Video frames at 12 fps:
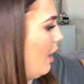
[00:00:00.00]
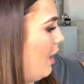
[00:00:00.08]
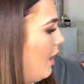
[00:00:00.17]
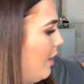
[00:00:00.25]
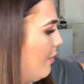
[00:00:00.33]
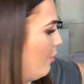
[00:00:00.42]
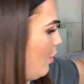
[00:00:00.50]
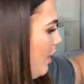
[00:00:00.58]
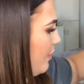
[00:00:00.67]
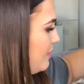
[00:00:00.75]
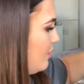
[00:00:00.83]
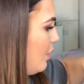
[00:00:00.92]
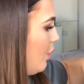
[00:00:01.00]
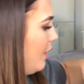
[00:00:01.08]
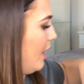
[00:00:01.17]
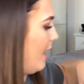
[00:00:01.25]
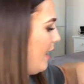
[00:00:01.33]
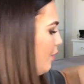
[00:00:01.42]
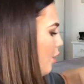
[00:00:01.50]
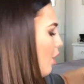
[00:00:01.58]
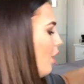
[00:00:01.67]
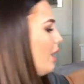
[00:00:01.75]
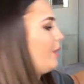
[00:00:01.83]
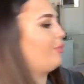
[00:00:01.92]
What else have we got in here? I've got
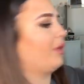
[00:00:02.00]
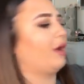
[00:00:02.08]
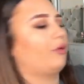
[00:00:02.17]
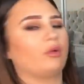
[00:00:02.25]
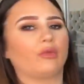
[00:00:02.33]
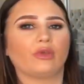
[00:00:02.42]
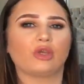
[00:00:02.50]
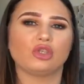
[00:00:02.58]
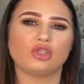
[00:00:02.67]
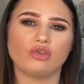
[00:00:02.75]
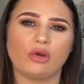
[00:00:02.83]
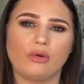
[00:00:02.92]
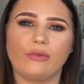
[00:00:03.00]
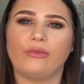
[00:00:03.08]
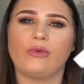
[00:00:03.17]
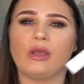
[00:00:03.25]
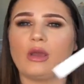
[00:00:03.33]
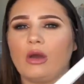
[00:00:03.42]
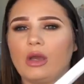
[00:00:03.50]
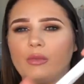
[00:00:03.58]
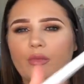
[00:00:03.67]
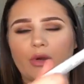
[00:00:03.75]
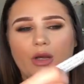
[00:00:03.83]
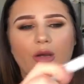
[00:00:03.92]
eyebrow, got the Control Freak
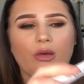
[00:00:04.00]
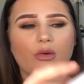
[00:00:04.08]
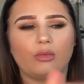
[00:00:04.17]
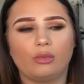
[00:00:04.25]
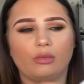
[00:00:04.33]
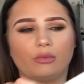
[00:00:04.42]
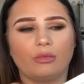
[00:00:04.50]
eyebrow